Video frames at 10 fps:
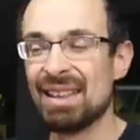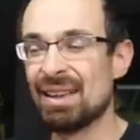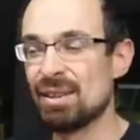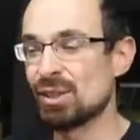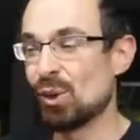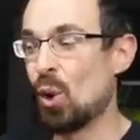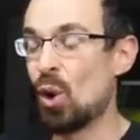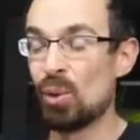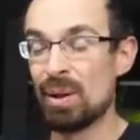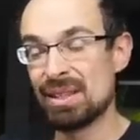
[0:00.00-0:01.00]
there is
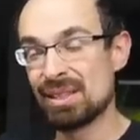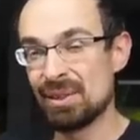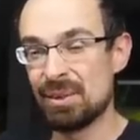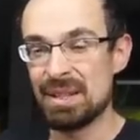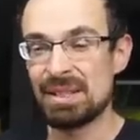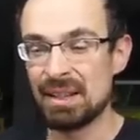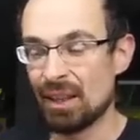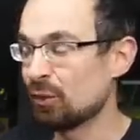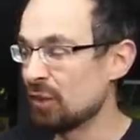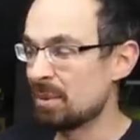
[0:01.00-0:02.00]
always a risk
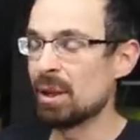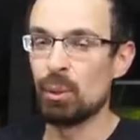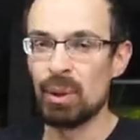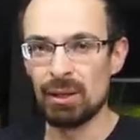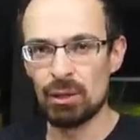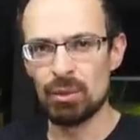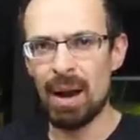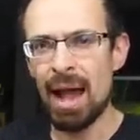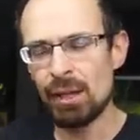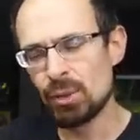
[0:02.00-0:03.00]
that female will
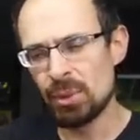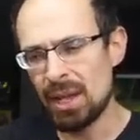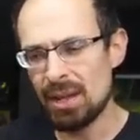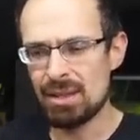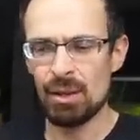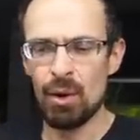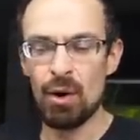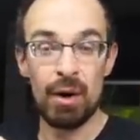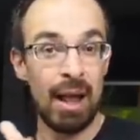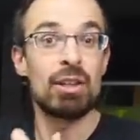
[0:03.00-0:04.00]
try to eat
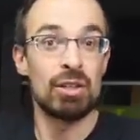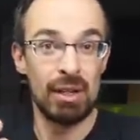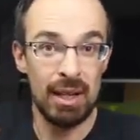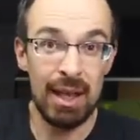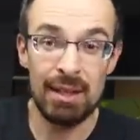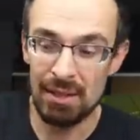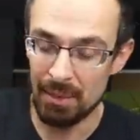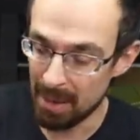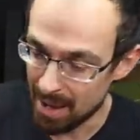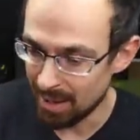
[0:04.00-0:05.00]
or actually eat
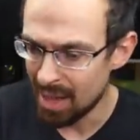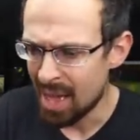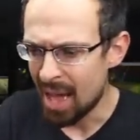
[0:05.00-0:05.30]
the male.